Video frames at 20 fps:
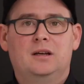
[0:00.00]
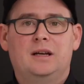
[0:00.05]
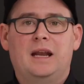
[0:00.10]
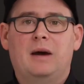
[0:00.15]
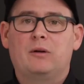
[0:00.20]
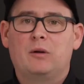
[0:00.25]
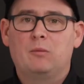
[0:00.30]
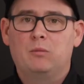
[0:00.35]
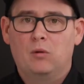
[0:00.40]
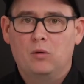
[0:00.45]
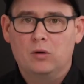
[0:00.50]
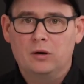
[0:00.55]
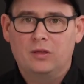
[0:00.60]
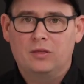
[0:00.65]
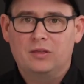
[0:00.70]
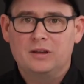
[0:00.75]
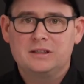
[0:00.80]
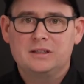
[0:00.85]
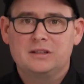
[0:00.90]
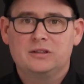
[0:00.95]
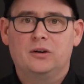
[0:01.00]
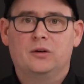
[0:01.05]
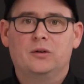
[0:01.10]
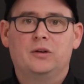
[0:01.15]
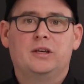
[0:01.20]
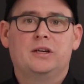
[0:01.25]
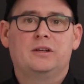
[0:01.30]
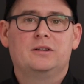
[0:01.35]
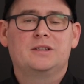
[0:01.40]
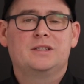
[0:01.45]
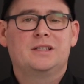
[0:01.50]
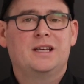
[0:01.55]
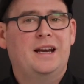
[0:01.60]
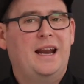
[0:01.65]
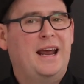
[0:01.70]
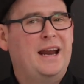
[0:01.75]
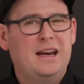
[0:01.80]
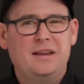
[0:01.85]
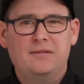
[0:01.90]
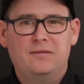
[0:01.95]
Now, an important thing to note here is
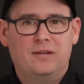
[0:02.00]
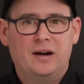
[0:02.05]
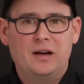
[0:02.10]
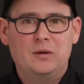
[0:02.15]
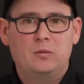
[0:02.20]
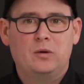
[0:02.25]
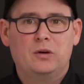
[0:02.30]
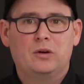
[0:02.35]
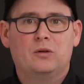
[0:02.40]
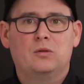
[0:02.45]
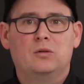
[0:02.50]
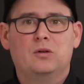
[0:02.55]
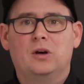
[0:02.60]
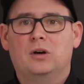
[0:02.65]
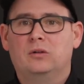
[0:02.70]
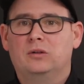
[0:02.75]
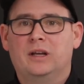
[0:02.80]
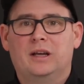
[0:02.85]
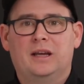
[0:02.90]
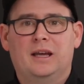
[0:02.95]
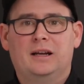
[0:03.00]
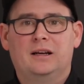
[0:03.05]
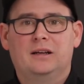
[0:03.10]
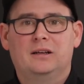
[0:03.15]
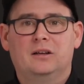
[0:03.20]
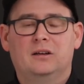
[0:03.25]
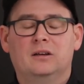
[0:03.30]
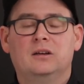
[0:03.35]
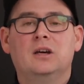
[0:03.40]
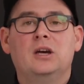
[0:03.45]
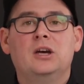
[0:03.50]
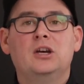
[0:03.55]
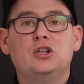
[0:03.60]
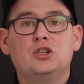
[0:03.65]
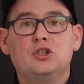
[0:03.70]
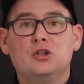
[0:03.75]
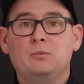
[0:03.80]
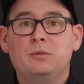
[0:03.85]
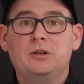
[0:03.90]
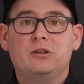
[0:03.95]
that any framework or content calendar
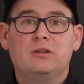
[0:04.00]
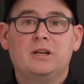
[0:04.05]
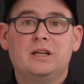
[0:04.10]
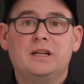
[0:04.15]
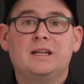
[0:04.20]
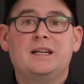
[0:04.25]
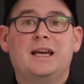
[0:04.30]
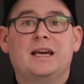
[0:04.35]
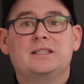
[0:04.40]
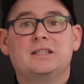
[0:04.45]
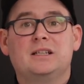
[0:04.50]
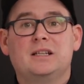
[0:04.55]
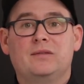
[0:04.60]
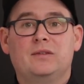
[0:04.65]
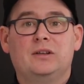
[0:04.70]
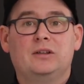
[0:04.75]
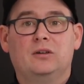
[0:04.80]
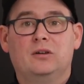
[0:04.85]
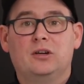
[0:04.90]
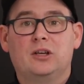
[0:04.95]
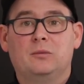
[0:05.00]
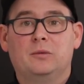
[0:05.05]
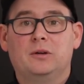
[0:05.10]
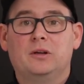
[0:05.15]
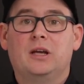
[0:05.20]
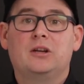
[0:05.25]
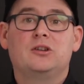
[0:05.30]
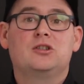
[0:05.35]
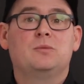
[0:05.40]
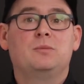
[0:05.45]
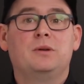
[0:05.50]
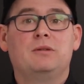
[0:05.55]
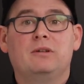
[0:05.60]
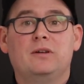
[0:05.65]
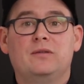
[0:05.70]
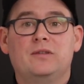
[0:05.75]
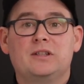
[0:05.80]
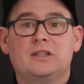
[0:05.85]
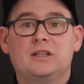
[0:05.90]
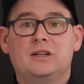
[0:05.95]
should be treated as a living document and should be
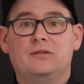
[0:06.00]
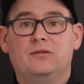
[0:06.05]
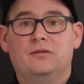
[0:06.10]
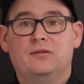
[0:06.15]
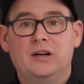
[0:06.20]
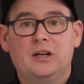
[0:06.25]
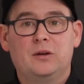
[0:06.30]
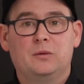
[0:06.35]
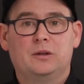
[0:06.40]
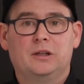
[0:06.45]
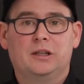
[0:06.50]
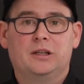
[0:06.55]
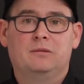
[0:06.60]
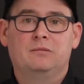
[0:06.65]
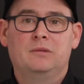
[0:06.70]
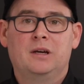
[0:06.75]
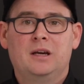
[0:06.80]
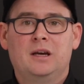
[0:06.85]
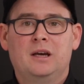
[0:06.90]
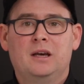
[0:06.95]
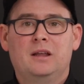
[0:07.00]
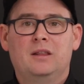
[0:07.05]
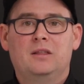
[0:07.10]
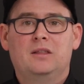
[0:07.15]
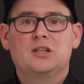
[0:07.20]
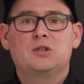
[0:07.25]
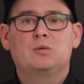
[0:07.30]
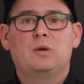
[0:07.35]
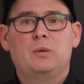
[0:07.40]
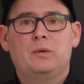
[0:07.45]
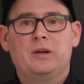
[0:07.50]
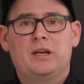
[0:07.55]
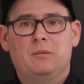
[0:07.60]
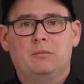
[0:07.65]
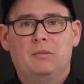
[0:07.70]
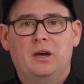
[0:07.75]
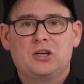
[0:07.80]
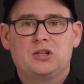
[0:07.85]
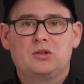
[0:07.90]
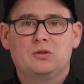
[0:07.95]
revisited frequently. This way, we
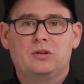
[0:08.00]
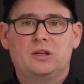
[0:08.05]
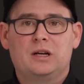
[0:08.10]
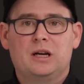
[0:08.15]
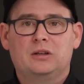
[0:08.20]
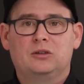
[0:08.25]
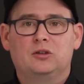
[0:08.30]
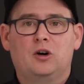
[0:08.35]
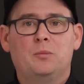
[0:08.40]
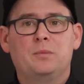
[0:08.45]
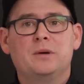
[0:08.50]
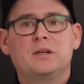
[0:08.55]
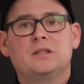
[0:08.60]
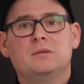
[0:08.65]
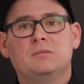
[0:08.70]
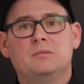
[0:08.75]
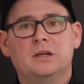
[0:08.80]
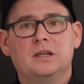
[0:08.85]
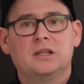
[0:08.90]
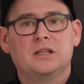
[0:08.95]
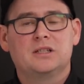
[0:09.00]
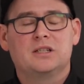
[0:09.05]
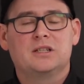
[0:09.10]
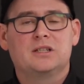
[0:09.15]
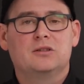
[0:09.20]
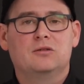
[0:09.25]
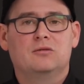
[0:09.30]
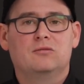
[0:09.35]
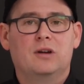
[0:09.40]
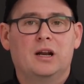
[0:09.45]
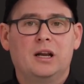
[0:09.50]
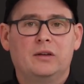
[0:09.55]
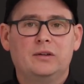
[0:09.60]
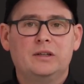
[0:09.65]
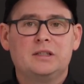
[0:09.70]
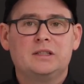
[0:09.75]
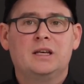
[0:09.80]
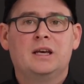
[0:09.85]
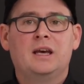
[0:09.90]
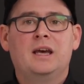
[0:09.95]
can make sure that our topics and pillars are still
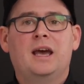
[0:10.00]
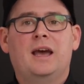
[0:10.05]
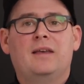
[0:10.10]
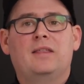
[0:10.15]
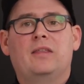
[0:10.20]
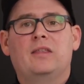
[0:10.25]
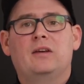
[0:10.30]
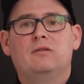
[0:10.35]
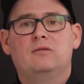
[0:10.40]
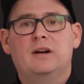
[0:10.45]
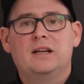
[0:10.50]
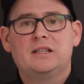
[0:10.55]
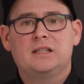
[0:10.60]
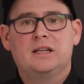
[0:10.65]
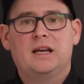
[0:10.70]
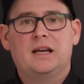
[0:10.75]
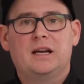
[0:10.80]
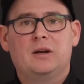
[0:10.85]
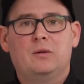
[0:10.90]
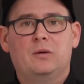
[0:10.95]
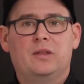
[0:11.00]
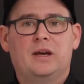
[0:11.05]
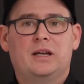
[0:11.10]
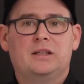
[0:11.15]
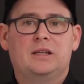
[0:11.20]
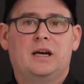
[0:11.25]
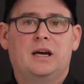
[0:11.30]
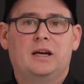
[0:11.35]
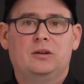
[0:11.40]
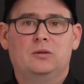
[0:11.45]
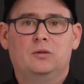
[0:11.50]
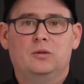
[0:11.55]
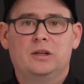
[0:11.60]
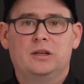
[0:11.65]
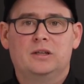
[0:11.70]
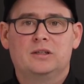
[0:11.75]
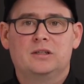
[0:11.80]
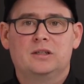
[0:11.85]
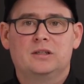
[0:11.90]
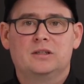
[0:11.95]
relevant and that they're resonating with our target
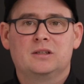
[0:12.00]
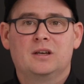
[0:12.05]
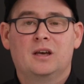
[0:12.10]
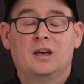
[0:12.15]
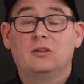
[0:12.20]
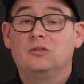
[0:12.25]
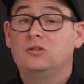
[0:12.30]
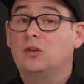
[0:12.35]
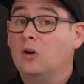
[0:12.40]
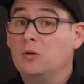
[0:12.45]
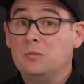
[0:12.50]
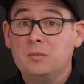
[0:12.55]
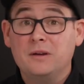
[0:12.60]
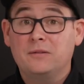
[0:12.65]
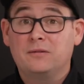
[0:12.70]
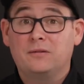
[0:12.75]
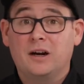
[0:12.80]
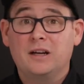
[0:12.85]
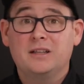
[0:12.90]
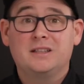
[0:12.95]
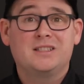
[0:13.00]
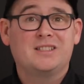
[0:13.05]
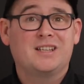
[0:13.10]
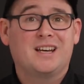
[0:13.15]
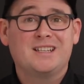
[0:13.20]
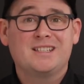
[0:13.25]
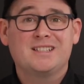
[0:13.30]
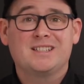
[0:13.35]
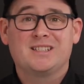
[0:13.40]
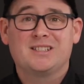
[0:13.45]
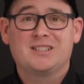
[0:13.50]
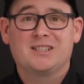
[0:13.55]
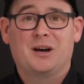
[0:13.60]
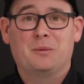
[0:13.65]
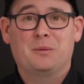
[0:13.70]
audiences. Don't be afraid to change things